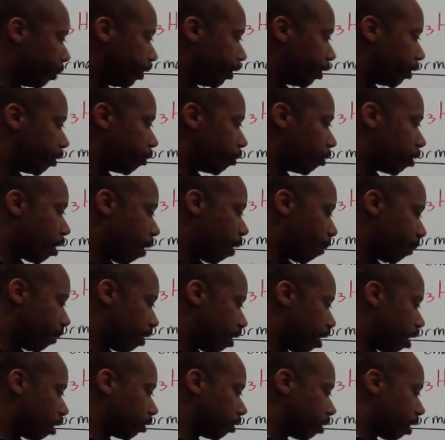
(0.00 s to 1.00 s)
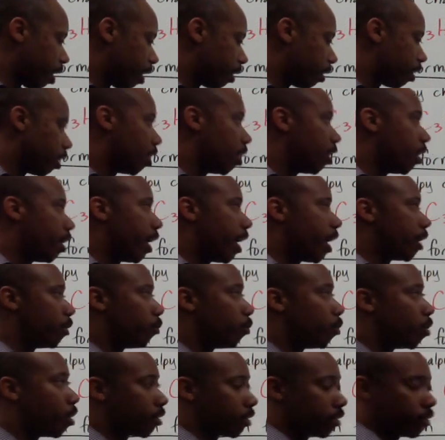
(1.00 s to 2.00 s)
we do, carbon dioxide and
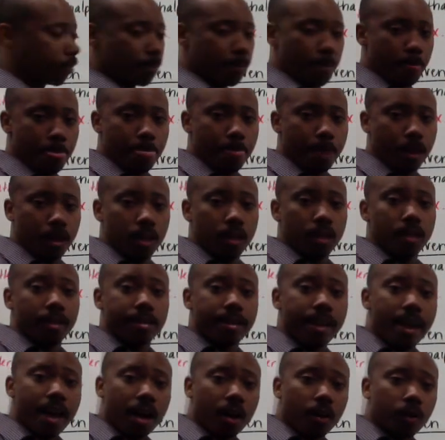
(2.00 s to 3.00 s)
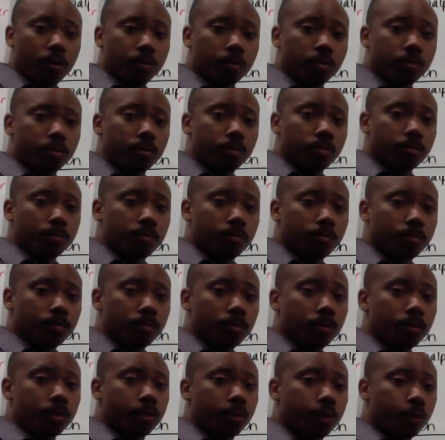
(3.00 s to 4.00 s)
water. Now,
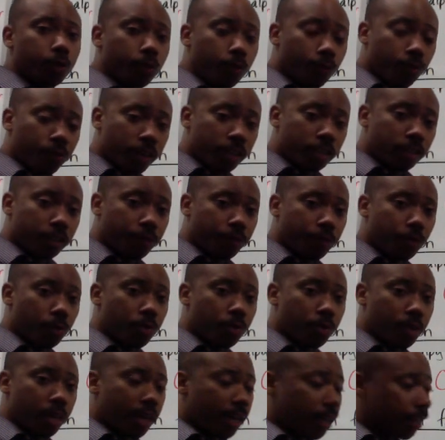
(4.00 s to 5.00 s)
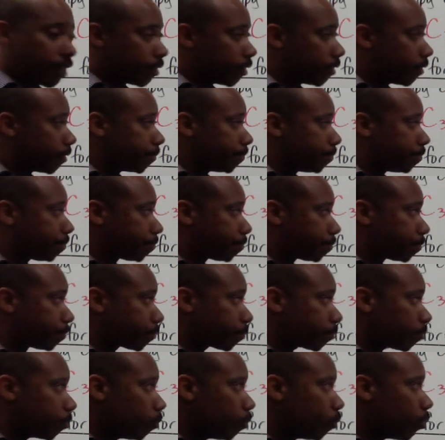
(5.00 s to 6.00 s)
to fix a few things,
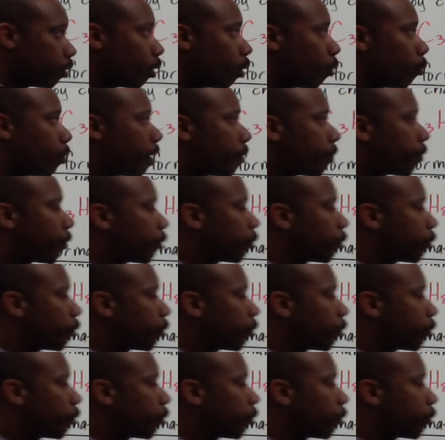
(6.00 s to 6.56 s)
we have